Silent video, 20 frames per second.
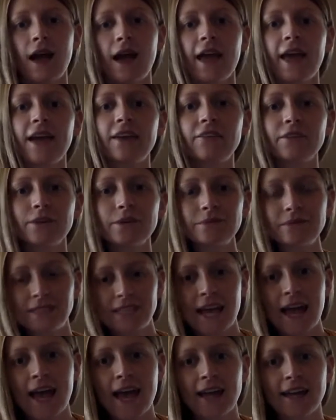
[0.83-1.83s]
Hey, Room
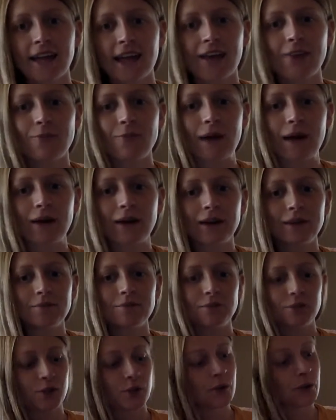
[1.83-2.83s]
10, and
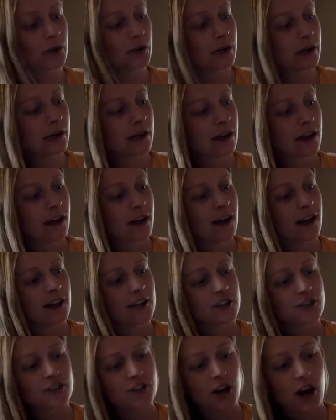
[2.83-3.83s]
welcome to
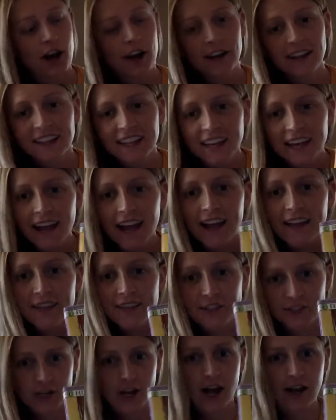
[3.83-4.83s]
Charlie and
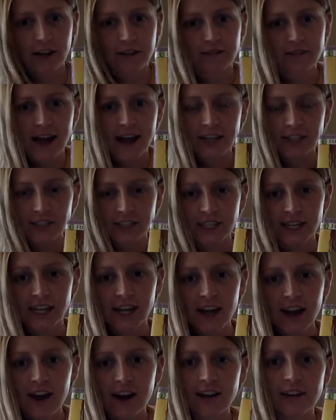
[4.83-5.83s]
the Chocolate
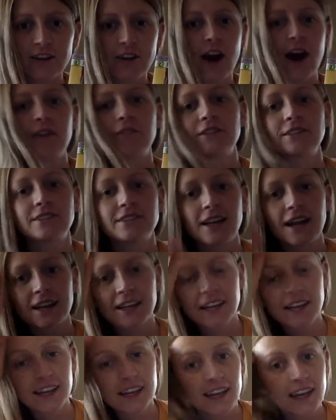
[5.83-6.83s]
Factory, our novel
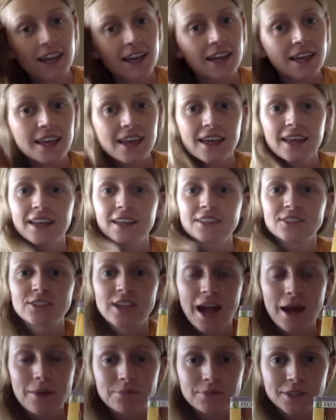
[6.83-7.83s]
study,
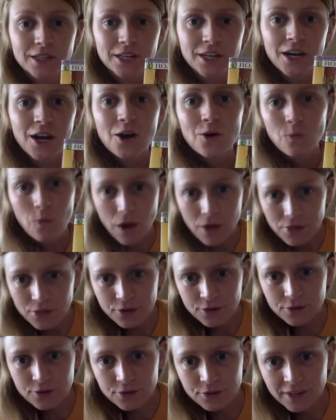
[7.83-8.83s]
chapter 1
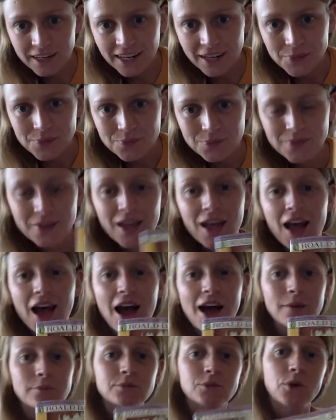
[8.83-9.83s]
through 3.
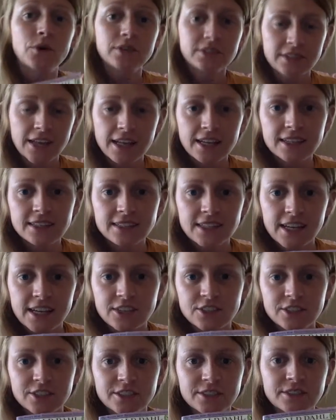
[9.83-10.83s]
I'm so excited to
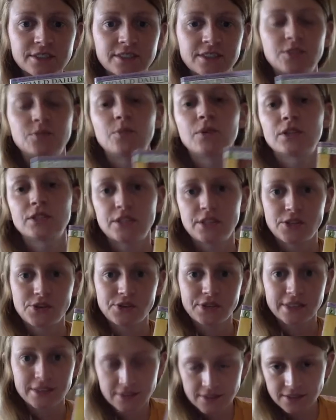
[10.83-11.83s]
introduce this book to you
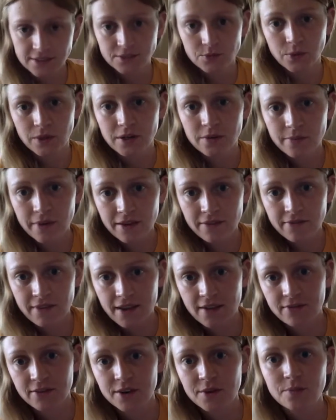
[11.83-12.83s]
because this is one of my
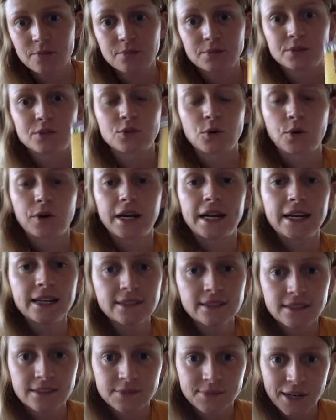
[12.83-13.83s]
favorite
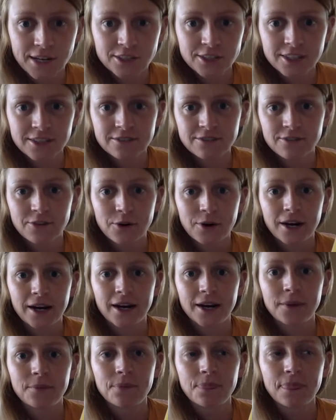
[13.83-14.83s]
stories, especially
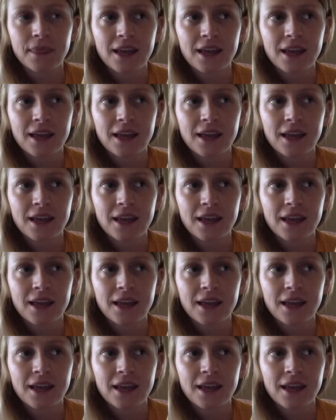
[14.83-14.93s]
for